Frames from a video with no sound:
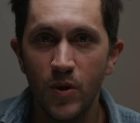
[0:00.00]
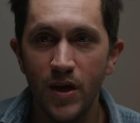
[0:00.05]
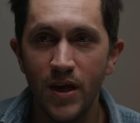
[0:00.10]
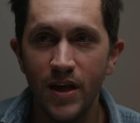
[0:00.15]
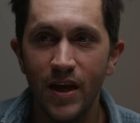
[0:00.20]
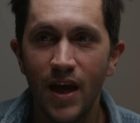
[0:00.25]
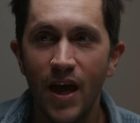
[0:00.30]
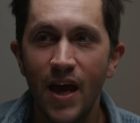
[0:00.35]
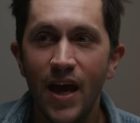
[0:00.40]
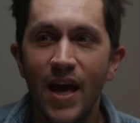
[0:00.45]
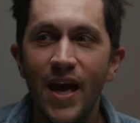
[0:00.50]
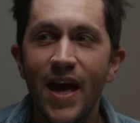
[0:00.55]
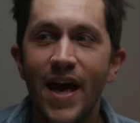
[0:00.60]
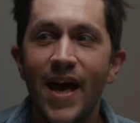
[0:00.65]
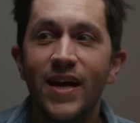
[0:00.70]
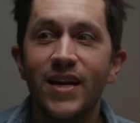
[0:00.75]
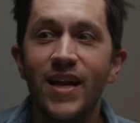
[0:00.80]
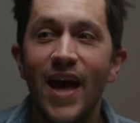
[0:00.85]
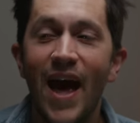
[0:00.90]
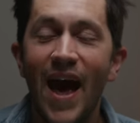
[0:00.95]
week.
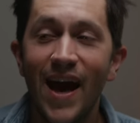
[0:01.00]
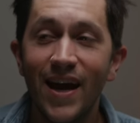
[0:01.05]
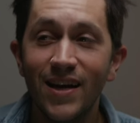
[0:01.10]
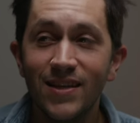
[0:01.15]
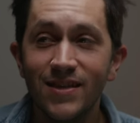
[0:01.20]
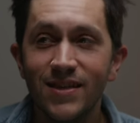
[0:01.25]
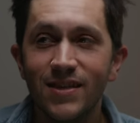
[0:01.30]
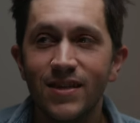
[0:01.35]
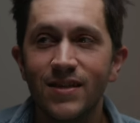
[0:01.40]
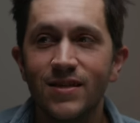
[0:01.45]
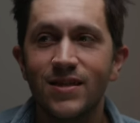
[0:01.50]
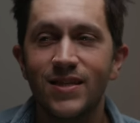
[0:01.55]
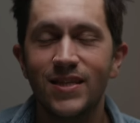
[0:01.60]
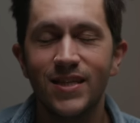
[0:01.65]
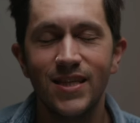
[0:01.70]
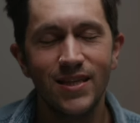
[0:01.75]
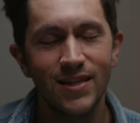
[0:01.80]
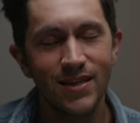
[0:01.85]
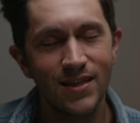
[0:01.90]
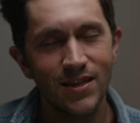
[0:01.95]
And as
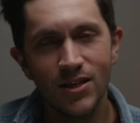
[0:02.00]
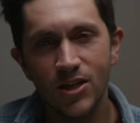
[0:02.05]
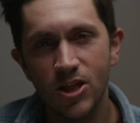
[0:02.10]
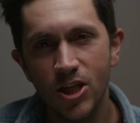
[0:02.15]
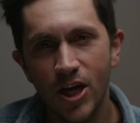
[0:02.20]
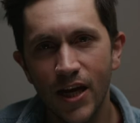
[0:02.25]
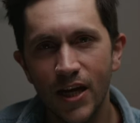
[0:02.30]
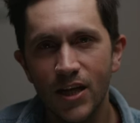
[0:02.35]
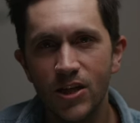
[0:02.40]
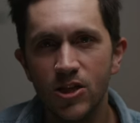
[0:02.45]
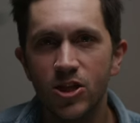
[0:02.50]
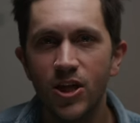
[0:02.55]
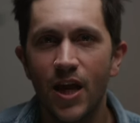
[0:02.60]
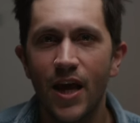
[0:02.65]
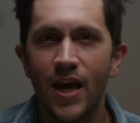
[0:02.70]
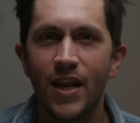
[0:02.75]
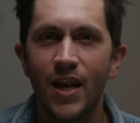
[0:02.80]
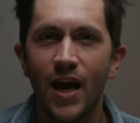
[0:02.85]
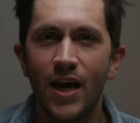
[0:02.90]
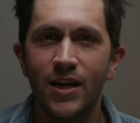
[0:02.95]
seasons change
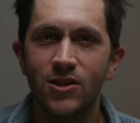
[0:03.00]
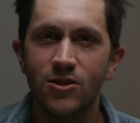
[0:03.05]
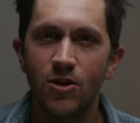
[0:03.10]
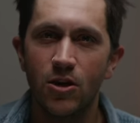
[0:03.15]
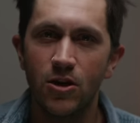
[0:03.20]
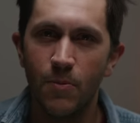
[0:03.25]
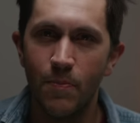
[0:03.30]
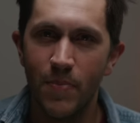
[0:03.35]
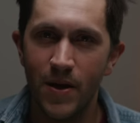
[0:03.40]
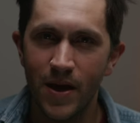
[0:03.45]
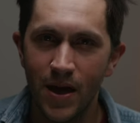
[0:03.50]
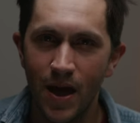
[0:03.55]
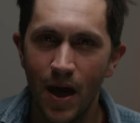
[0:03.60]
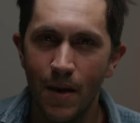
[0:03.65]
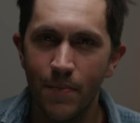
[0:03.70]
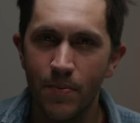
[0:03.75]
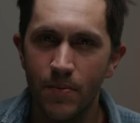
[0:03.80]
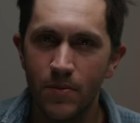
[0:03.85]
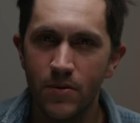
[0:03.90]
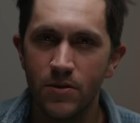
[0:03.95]
and I start to pick
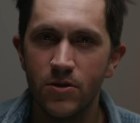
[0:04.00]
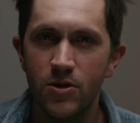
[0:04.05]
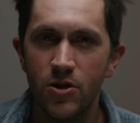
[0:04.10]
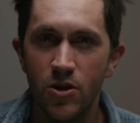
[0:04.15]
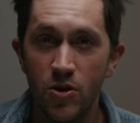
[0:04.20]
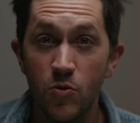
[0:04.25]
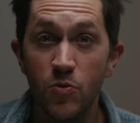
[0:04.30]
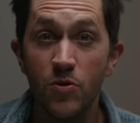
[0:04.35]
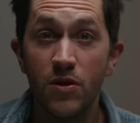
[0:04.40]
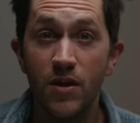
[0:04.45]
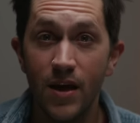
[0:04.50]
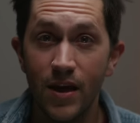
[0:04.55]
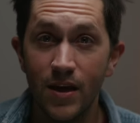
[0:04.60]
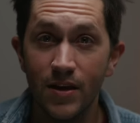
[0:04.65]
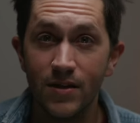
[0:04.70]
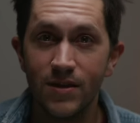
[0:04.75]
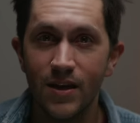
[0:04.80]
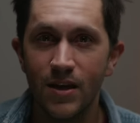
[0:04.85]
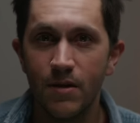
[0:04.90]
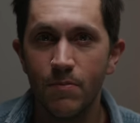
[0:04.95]
up new
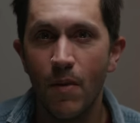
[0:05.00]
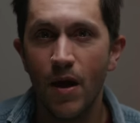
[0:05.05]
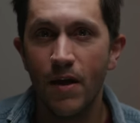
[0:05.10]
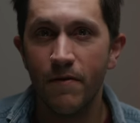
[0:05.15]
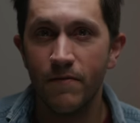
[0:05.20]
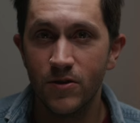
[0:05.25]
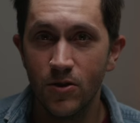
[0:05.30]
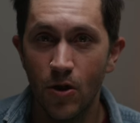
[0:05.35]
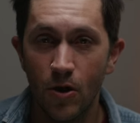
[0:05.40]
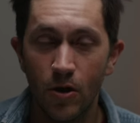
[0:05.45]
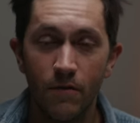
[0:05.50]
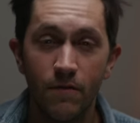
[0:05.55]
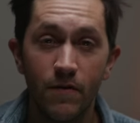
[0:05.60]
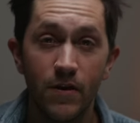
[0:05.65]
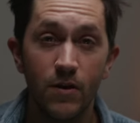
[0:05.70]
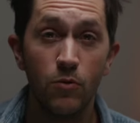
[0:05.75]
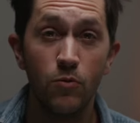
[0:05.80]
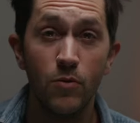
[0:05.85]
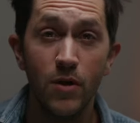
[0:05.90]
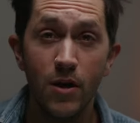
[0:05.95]
things in my photography
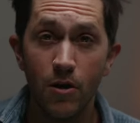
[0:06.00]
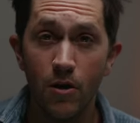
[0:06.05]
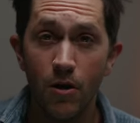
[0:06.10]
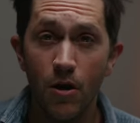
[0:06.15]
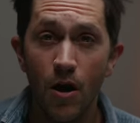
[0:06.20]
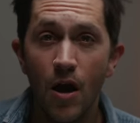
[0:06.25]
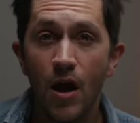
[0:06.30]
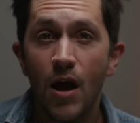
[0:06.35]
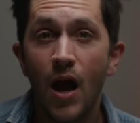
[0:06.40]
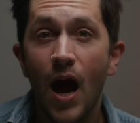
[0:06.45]
career,